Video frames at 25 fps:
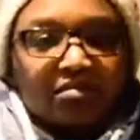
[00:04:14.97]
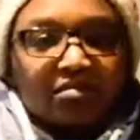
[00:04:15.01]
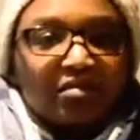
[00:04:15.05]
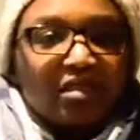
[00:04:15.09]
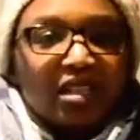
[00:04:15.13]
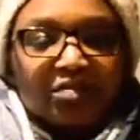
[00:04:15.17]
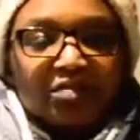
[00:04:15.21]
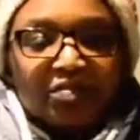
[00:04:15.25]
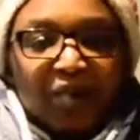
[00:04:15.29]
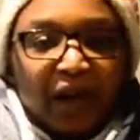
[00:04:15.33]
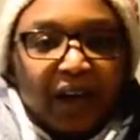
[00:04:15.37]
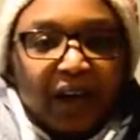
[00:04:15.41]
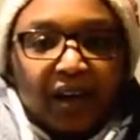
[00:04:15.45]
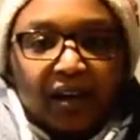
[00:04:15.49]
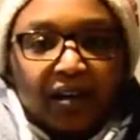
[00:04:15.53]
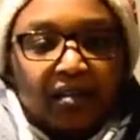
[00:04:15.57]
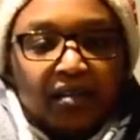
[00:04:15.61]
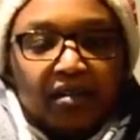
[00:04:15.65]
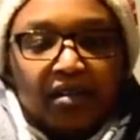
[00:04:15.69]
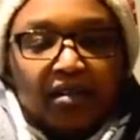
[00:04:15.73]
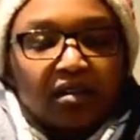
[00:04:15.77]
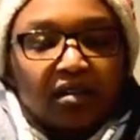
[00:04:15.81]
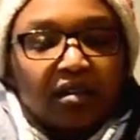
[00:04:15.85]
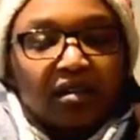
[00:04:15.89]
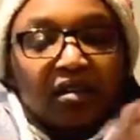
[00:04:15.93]
get
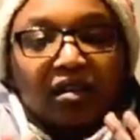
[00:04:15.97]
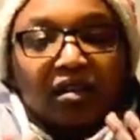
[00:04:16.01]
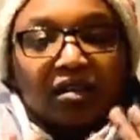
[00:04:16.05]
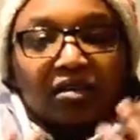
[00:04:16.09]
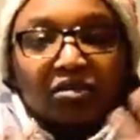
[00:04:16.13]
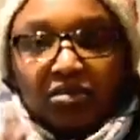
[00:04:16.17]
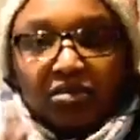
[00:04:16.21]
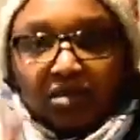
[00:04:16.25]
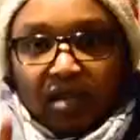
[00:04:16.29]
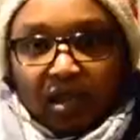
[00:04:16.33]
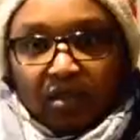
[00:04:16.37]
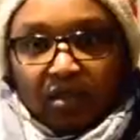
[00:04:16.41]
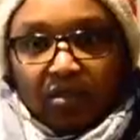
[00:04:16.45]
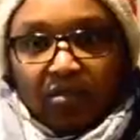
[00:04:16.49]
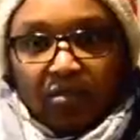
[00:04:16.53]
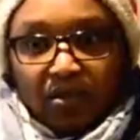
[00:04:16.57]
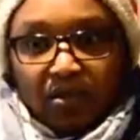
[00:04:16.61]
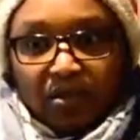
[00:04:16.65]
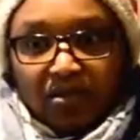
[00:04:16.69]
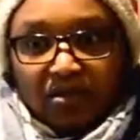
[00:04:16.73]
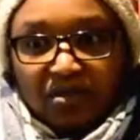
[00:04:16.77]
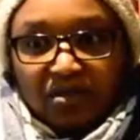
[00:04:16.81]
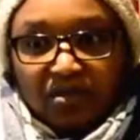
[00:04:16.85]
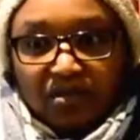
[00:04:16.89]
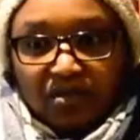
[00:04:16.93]
back, those are the
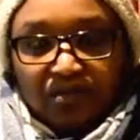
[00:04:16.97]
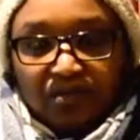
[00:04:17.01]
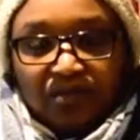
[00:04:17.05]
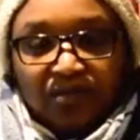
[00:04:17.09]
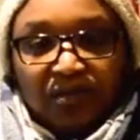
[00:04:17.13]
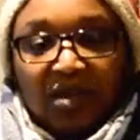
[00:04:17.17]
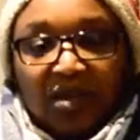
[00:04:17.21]
worst.